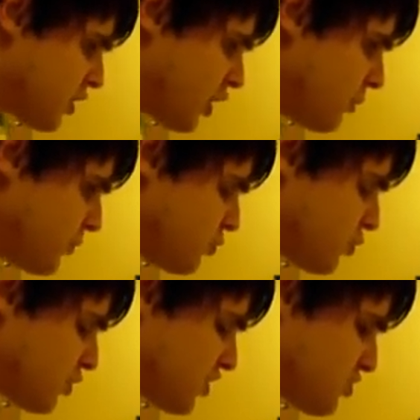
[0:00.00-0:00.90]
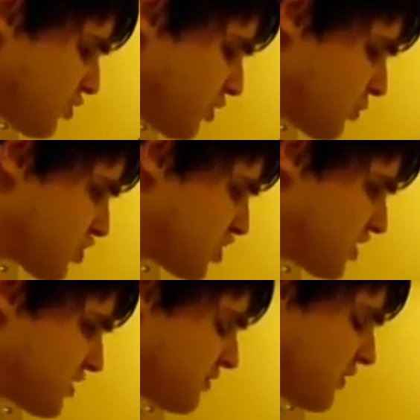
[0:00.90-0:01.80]
hope you all enjoyed
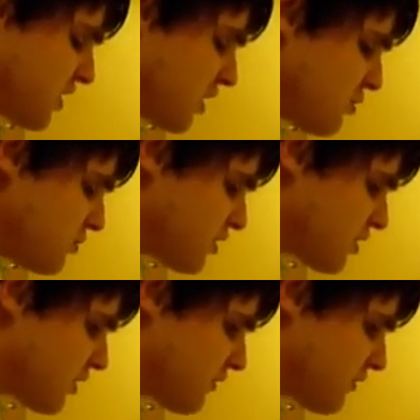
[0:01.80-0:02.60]
watching this video. Don't